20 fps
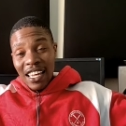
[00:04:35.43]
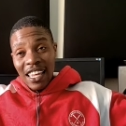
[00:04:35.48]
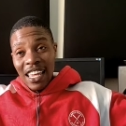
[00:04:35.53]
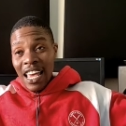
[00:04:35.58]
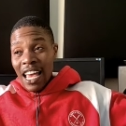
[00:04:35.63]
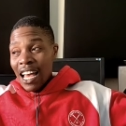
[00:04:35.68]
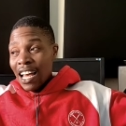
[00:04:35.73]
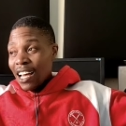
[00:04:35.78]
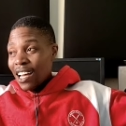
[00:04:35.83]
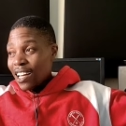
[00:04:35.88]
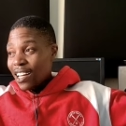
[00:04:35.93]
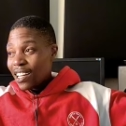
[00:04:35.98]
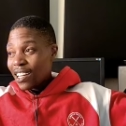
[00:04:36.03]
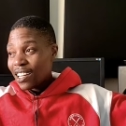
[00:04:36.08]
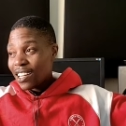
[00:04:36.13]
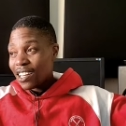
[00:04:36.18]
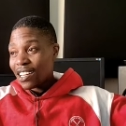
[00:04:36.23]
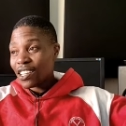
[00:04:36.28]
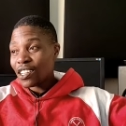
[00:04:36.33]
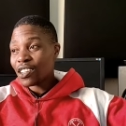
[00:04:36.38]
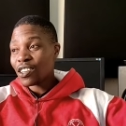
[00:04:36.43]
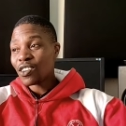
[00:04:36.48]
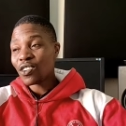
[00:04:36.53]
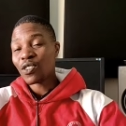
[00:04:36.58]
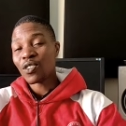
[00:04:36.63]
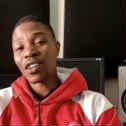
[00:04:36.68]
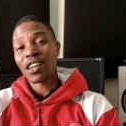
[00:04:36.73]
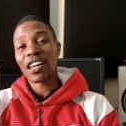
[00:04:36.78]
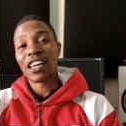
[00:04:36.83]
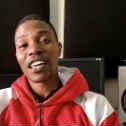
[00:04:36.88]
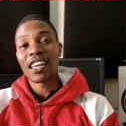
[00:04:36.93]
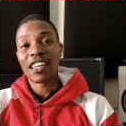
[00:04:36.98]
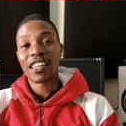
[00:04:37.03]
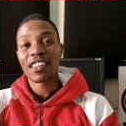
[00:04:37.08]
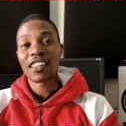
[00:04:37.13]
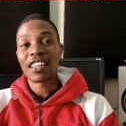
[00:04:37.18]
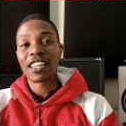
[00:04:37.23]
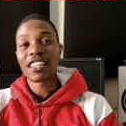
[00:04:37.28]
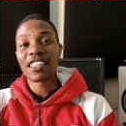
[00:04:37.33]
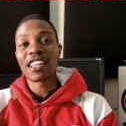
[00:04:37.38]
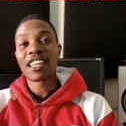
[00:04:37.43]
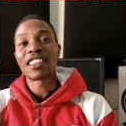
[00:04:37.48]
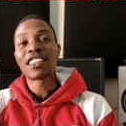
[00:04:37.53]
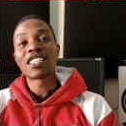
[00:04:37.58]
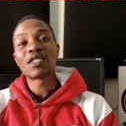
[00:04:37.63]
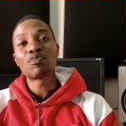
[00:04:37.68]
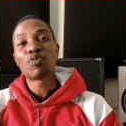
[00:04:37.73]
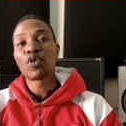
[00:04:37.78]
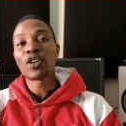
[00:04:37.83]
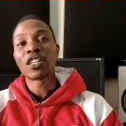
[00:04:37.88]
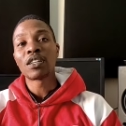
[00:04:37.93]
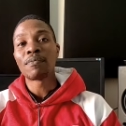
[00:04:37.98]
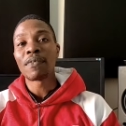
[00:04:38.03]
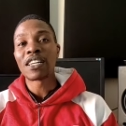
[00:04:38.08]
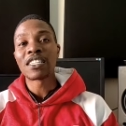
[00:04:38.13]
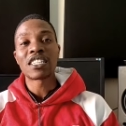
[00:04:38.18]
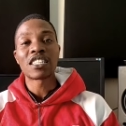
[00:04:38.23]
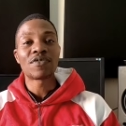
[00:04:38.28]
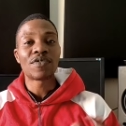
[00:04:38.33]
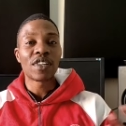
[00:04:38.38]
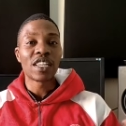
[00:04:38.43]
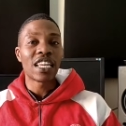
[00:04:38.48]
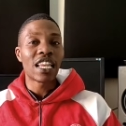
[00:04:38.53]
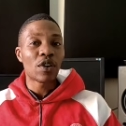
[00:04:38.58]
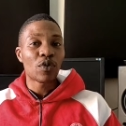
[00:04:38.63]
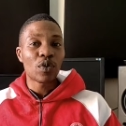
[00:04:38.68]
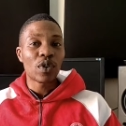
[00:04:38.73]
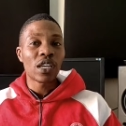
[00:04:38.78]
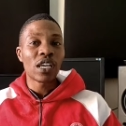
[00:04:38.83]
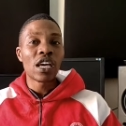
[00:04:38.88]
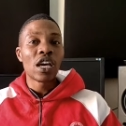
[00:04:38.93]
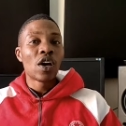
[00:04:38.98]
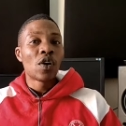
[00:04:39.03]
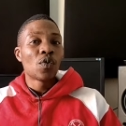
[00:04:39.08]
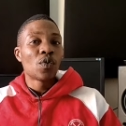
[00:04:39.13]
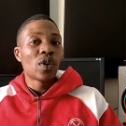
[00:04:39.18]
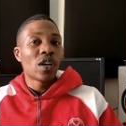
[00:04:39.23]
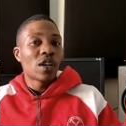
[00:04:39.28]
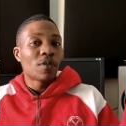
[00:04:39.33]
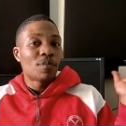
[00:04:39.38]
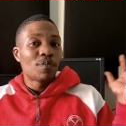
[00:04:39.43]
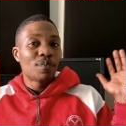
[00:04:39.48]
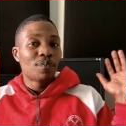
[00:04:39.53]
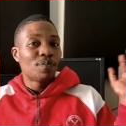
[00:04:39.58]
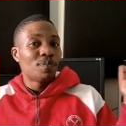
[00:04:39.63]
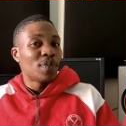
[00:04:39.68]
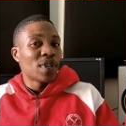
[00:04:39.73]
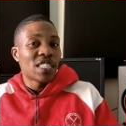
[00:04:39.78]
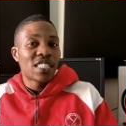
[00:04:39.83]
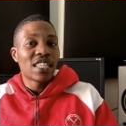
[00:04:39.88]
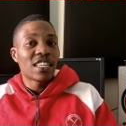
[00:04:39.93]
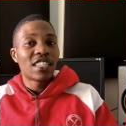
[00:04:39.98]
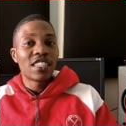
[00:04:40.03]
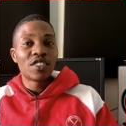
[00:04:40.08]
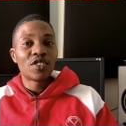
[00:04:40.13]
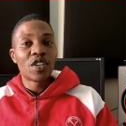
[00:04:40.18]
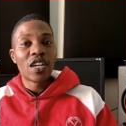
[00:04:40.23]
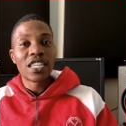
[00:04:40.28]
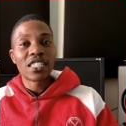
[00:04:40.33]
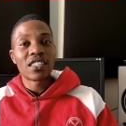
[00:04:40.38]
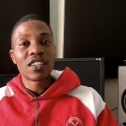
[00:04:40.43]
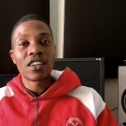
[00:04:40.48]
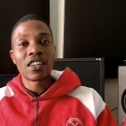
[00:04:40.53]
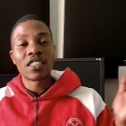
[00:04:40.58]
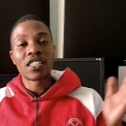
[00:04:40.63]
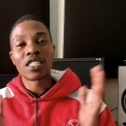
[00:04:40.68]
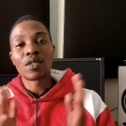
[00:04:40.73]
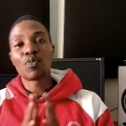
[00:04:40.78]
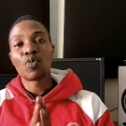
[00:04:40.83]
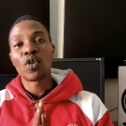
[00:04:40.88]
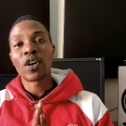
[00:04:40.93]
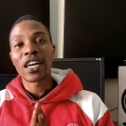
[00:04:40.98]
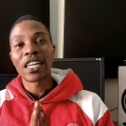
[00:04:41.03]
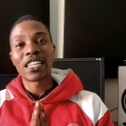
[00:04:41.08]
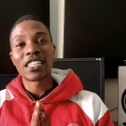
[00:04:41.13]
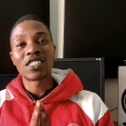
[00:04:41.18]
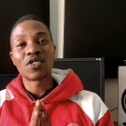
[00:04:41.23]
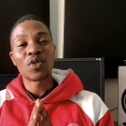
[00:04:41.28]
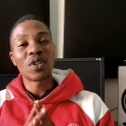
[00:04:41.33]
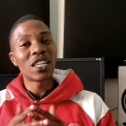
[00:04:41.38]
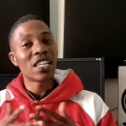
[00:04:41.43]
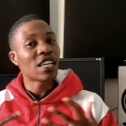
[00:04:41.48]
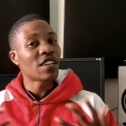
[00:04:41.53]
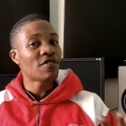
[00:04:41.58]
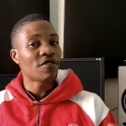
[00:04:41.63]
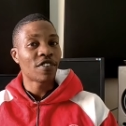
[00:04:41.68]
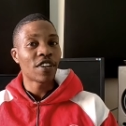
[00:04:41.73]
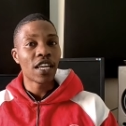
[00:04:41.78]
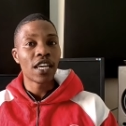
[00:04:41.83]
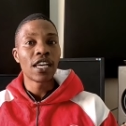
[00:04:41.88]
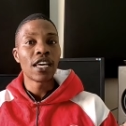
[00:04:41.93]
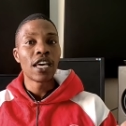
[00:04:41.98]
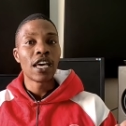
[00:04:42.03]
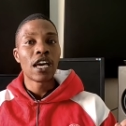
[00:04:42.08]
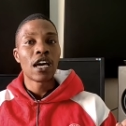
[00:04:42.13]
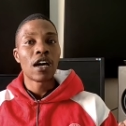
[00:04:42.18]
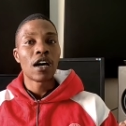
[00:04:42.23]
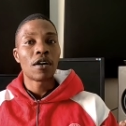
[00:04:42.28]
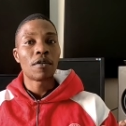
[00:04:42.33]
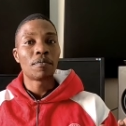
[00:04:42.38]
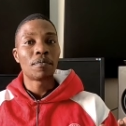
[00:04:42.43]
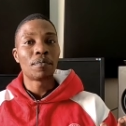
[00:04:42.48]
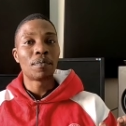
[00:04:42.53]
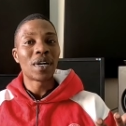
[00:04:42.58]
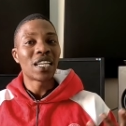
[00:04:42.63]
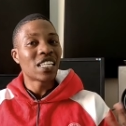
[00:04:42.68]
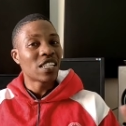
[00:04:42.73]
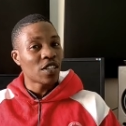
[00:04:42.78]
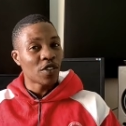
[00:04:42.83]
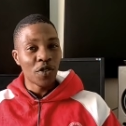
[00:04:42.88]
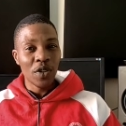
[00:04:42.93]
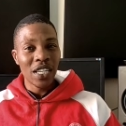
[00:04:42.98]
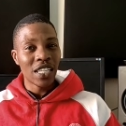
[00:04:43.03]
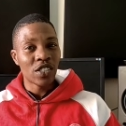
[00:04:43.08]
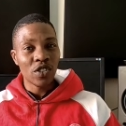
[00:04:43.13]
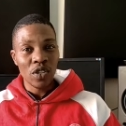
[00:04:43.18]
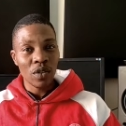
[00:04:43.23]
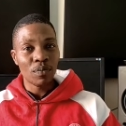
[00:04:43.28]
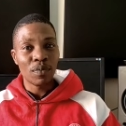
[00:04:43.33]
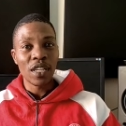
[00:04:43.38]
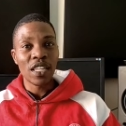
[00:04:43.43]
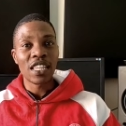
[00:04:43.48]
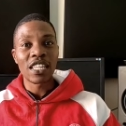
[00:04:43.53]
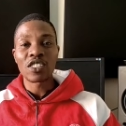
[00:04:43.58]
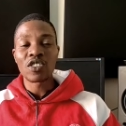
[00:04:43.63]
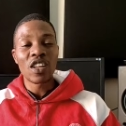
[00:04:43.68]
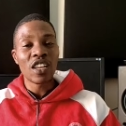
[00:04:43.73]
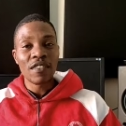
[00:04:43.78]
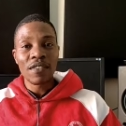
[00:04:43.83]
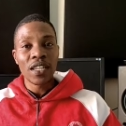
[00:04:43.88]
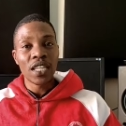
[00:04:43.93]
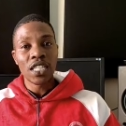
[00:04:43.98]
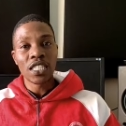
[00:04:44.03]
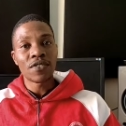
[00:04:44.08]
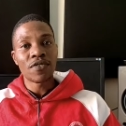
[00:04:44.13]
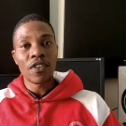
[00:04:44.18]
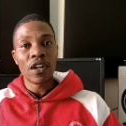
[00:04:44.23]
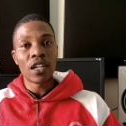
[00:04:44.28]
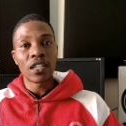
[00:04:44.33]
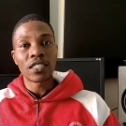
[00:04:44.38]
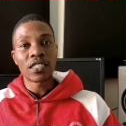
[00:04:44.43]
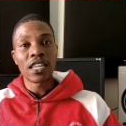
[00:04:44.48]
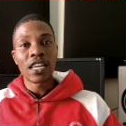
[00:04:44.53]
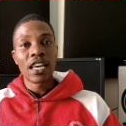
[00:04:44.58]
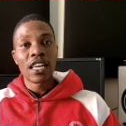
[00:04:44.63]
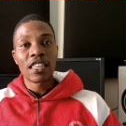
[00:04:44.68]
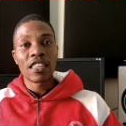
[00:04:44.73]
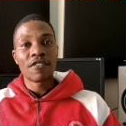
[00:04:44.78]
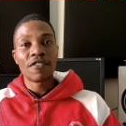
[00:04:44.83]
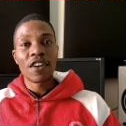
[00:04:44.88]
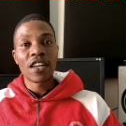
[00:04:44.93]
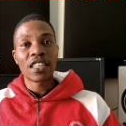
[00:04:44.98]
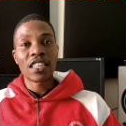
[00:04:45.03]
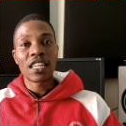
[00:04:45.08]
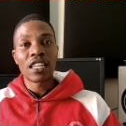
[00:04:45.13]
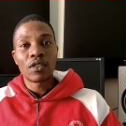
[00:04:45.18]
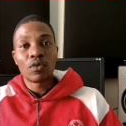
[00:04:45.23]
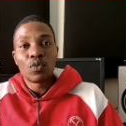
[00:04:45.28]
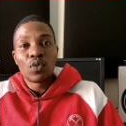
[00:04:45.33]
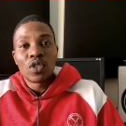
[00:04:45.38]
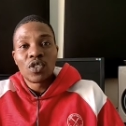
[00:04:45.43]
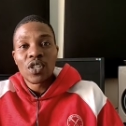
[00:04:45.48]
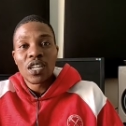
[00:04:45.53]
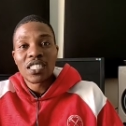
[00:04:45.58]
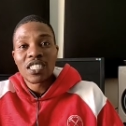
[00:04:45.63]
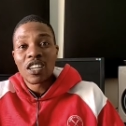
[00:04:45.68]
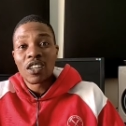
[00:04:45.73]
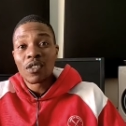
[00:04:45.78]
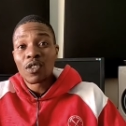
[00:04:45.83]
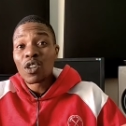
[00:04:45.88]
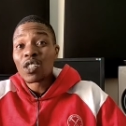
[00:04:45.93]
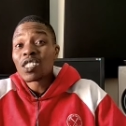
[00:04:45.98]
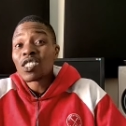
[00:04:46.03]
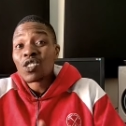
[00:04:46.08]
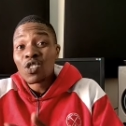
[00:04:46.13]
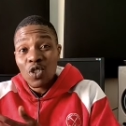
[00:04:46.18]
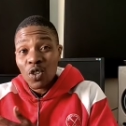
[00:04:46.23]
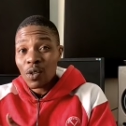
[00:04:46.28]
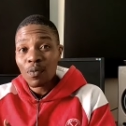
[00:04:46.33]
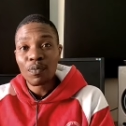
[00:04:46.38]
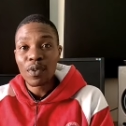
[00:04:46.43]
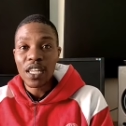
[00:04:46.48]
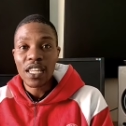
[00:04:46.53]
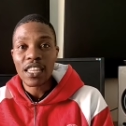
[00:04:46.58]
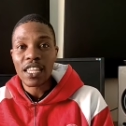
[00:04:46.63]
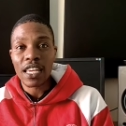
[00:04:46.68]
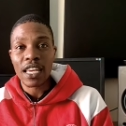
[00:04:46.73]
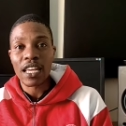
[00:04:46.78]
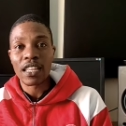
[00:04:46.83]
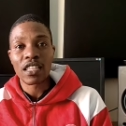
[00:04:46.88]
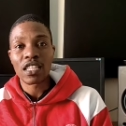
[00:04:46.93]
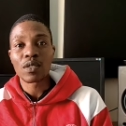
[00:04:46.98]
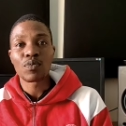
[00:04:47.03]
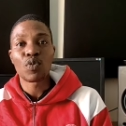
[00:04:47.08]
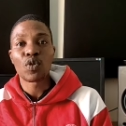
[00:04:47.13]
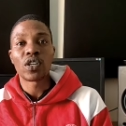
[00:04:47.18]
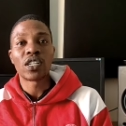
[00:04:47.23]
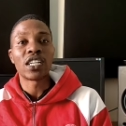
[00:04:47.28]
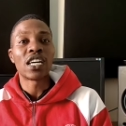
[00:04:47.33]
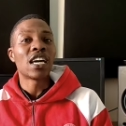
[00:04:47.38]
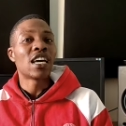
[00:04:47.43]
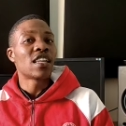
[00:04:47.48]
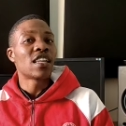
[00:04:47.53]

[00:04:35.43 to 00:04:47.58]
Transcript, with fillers: yeah you know at this point it might just feel like we we are basically trashing on this boy and it's really unfair but he really shouldn't be there. It's not even his fault the fact that we're trashing him because it shouldn't be there at this point.